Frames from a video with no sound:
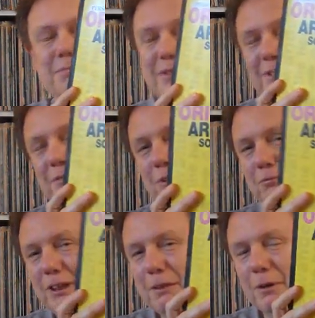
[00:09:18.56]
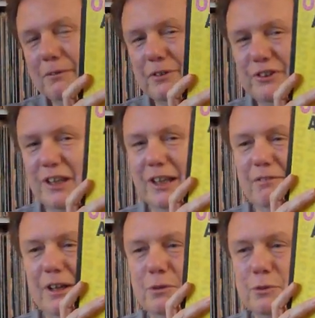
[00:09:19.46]
I'm not really one for selling
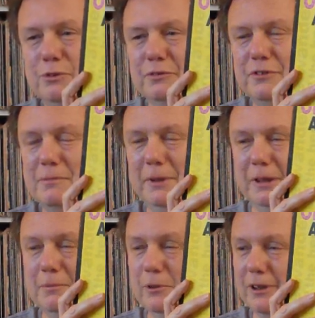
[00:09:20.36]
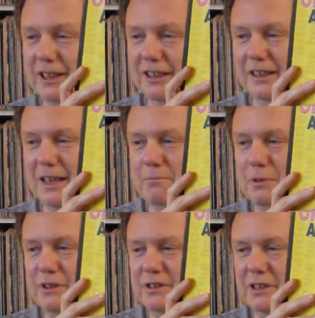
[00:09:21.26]
records or flipping them or anything like that,
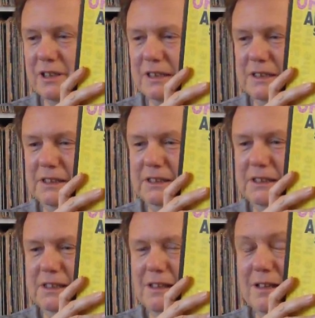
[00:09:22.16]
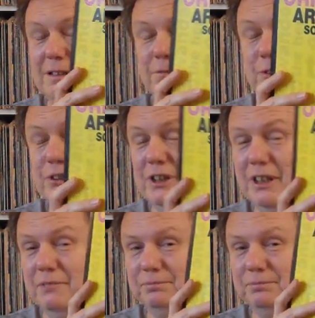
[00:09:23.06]
but we'll see.